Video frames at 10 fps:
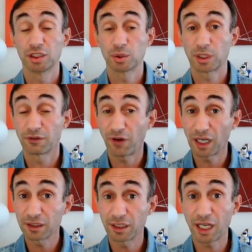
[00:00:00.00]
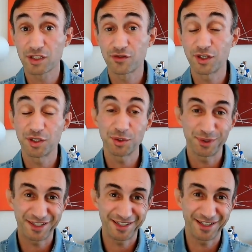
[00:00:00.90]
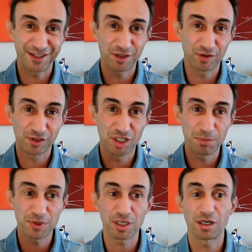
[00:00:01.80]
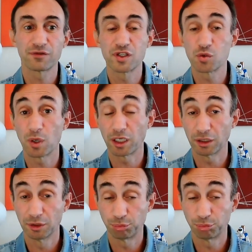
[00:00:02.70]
You can find the next video in the description of this one.